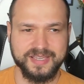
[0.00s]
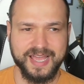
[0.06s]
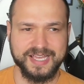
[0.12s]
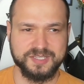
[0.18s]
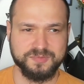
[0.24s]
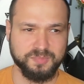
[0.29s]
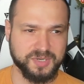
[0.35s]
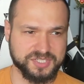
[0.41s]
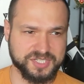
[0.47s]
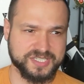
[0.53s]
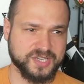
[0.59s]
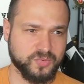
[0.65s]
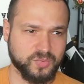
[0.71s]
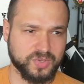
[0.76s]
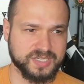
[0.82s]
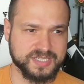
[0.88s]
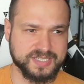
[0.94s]
as much as I
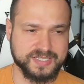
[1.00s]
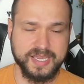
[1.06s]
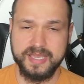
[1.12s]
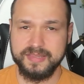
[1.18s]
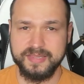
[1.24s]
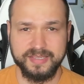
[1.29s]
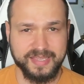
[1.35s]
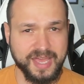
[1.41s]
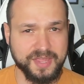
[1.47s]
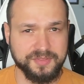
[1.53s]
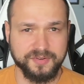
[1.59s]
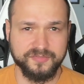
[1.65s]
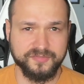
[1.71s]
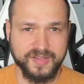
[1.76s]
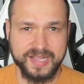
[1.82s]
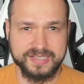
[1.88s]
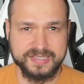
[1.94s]
want to say that, yeah, they're
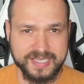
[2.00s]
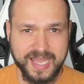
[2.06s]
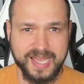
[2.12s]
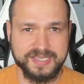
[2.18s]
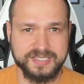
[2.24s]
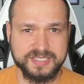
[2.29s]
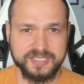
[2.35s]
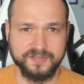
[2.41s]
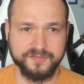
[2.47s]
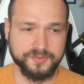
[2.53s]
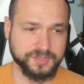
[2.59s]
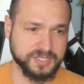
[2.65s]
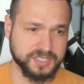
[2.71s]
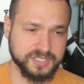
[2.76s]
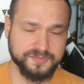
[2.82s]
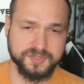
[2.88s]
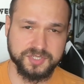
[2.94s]
fantastic for the
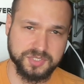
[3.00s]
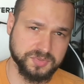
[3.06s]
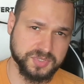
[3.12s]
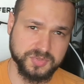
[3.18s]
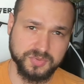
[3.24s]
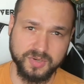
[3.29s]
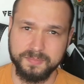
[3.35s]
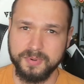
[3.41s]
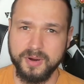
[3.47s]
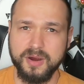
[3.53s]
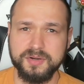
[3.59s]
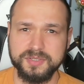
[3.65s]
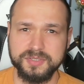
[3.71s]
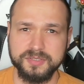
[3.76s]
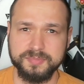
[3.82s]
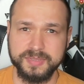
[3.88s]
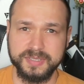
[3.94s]
individuals who are
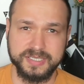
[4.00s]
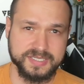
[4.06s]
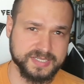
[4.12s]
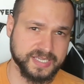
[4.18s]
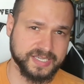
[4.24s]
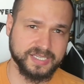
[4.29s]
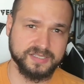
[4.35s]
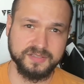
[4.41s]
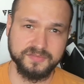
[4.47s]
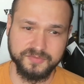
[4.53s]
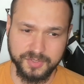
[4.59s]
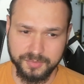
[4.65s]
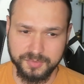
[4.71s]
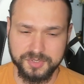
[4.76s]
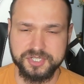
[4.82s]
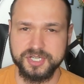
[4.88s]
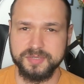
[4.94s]
partnered because they get the
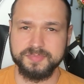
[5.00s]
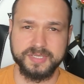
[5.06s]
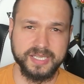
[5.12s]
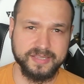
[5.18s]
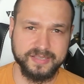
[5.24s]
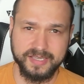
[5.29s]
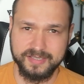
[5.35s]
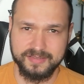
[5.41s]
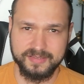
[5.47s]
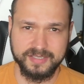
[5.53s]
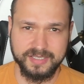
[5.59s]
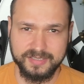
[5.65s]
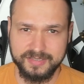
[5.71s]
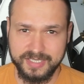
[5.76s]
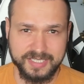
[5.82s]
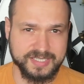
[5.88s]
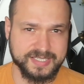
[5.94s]
viewership, they get
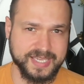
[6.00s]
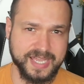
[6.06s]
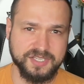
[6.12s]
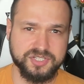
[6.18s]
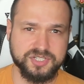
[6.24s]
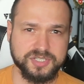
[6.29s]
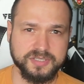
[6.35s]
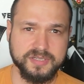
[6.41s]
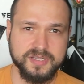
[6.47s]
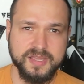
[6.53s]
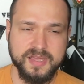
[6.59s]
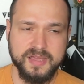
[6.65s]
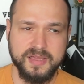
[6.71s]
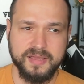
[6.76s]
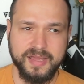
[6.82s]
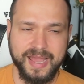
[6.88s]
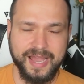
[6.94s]
the attention.
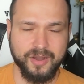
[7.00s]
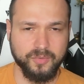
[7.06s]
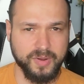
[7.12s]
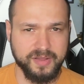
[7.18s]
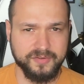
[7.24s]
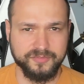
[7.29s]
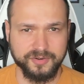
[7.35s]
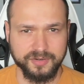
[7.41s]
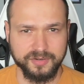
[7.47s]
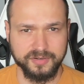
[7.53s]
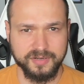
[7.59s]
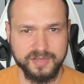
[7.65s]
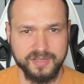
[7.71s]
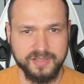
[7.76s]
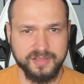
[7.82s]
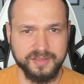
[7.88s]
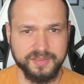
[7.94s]
However,
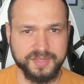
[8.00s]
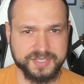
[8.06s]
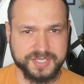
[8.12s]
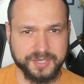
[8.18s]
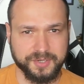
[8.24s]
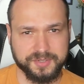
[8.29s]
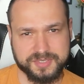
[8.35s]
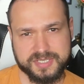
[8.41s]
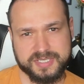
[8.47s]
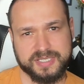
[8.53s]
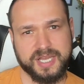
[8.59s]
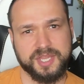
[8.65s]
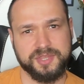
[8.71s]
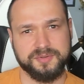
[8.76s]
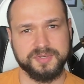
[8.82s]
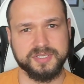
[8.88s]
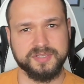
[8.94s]
this hurts the
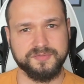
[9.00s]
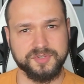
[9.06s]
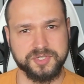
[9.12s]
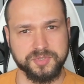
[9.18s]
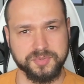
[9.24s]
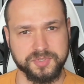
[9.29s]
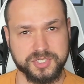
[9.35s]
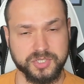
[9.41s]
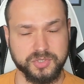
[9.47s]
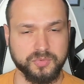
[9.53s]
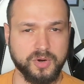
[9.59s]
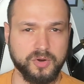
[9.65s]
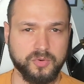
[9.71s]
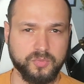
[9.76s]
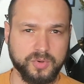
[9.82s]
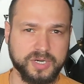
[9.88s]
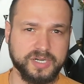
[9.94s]
other individuals who are
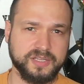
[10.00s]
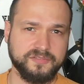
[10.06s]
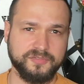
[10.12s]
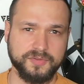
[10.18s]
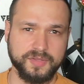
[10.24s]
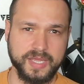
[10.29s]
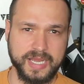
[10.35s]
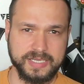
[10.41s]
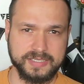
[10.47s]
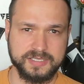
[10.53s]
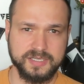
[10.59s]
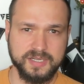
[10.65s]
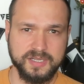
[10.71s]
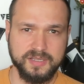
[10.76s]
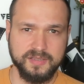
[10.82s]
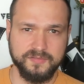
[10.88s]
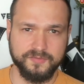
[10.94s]
running for that.
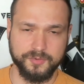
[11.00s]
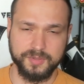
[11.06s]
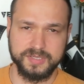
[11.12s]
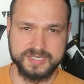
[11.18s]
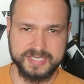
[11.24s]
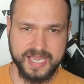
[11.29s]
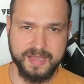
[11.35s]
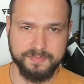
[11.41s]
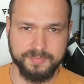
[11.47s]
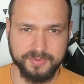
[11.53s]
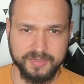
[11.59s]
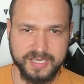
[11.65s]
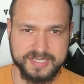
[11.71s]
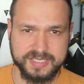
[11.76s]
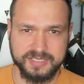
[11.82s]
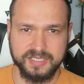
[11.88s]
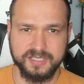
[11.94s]
For example,
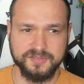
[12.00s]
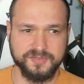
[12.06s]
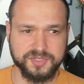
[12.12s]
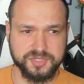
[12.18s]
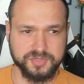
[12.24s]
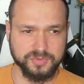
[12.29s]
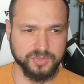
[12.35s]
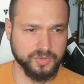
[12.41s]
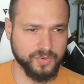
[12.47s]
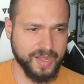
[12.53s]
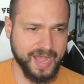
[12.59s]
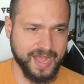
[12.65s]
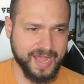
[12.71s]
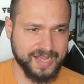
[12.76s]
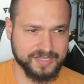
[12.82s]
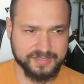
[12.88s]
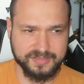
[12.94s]
as an individual who
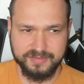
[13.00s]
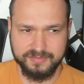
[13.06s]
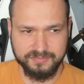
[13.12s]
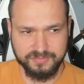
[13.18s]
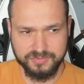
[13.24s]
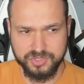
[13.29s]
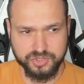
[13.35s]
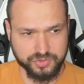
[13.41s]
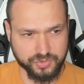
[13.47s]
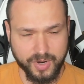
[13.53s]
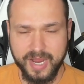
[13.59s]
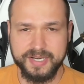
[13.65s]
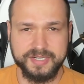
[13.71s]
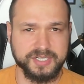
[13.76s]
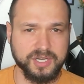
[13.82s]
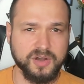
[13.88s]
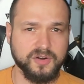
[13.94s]
had
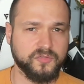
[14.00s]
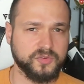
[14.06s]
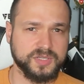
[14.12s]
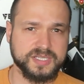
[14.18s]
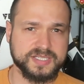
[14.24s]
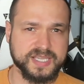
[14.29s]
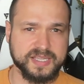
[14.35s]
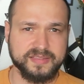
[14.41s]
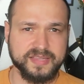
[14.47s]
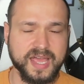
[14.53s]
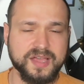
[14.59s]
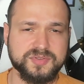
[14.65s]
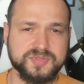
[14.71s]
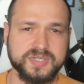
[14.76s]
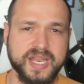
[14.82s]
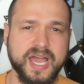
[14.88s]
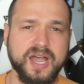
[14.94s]
tried to go for the
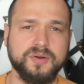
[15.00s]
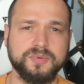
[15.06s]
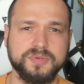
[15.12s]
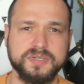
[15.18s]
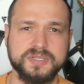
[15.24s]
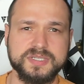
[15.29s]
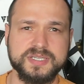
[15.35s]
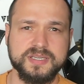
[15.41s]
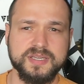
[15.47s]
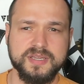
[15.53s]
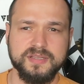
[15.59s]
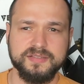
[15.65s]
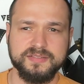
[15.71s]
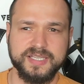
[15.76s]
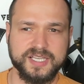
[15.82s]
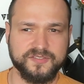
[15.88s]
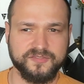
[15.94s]
10,000 hours,
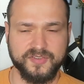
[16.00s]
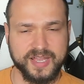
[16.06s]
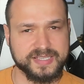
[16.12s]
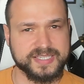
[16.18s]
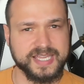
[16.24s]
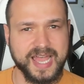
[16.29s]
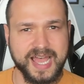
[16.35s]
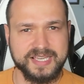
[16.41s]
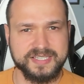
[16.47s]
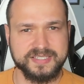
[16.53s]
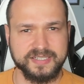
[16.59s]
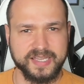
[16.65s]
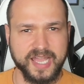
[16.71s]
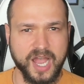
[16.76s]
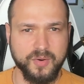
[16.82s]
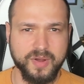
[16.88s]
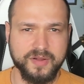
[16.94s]
that's fantastic.
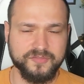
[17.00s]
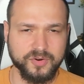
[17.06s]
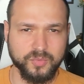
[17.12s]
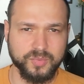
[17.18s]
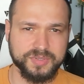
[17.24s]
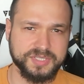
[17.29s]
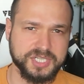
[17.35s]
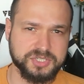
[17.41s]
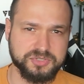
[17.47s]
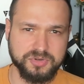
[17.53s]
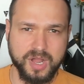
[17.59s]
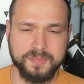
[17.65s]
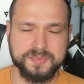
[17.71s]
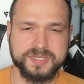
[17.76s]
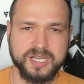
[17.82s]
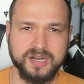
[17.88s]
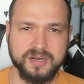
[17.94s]
However, when the
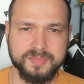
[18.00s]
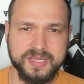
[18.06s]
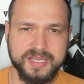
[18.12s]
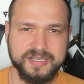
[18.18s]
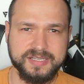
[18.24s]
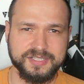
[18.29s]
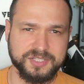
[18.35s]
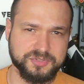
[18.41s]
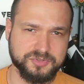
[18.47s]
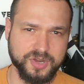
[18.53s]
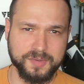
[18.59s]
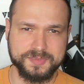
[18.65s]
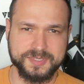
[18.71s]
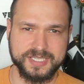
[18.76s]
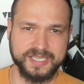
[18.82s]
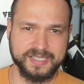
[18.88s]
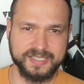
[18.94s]
drops come in and the
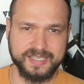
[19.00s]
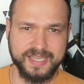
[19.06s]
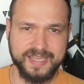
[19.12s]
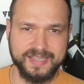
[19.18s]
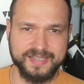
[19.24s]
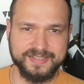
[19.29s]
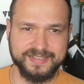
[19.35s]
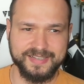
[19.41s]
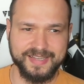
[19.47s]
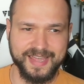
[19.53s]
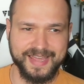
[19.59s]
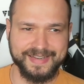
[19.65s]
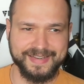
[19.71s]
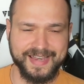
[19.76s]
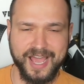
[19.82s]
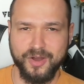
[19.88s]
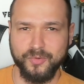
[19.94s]
drops kick in,
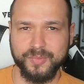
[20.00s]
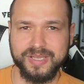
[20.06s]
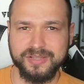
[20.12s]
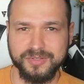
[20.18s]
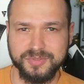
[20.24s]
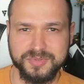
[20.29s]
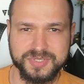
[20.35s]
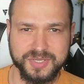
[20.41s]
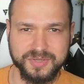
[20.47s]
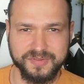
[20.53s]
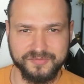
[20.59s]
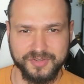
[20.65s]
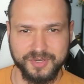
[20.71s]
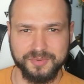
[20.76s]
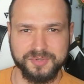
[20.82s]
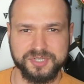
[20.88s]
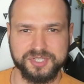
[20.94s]
and now we lose the
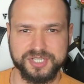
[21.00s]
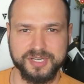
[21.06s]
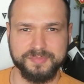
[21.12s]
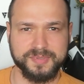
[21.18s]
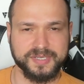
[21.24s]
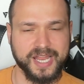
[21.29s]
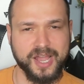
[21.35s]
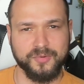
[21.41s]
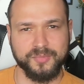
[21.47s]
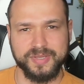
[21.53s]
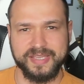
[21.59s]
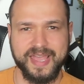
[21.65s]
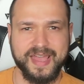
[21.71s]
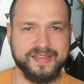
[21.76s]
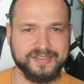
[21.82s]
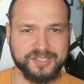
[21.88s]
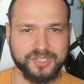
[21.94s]
viewership, and now we
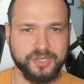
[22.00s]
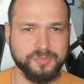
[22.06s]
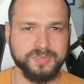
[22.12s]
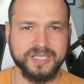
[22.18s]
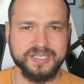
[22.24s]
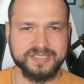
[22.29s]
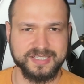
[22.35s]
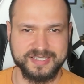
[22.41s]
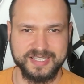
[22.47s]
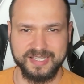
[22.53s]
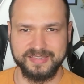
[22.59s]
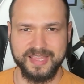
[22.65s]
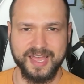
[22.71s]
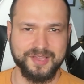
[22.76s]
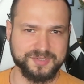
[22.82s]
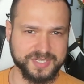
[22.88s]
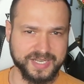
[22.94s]
can't accumulate the
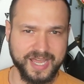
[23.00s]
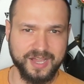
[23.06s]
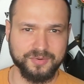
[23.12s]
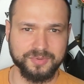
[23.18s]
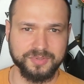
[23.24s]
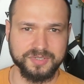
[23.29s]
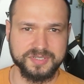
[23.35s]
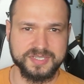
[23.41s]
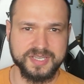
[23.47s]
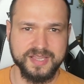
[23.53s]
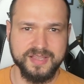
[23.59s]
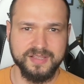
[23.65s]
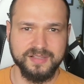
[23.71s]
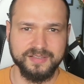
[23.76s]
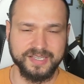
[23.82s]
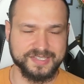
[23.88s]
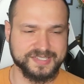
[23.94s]
10,000 hours.
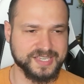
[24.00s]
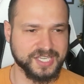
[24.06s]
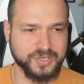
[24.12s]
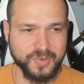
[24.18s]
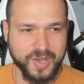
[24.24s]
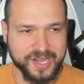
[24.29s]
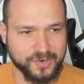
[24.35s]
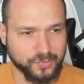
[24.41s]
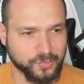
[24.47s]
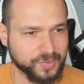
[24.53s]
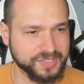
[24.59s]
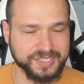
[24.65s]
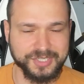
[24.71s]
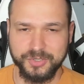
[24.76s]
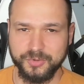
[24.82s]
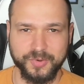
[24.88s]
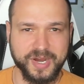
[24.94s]
Like, say you had a
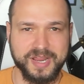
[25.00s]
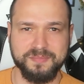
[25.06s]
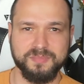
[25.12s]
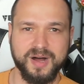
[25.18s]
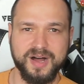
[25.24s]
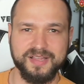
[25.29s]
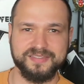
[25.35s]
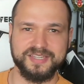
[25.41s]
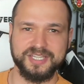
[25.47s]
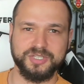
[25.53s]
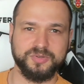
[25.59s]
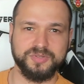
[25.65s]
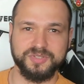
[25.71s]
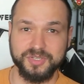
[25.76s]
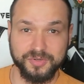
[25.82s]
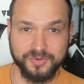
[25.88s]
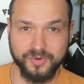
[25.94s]
really great month and
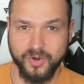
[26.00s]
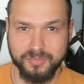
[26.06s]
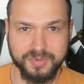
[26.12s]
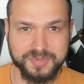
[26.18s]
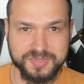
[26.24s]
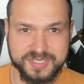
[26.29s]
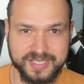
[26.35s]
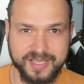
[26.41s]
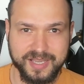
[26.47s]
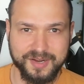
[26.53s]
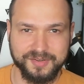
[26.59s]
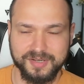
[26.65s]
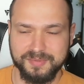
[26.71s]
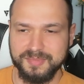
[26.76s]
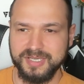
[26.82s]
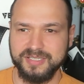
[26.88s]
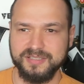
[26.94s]
you're almost there, and
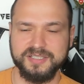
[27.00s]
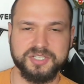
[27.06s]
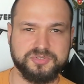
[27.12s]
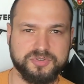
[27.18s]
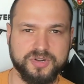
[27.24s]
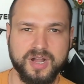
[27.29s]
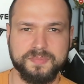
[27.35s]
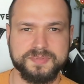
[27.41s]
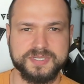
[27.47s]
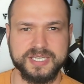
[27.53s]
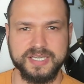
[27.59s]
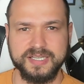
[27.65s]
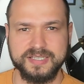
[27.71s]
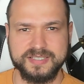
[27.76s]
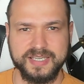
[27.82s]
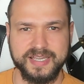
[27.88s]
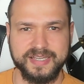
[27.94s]
immediately drops
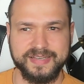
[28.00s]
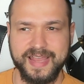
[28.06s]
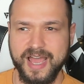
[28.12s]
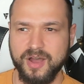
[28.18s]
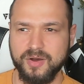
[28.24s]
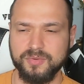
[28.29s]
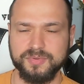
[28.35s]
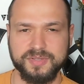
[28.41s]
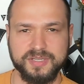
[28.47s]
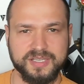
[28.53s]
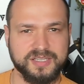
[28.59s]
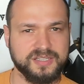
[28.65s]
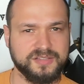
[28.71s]
hits, and now the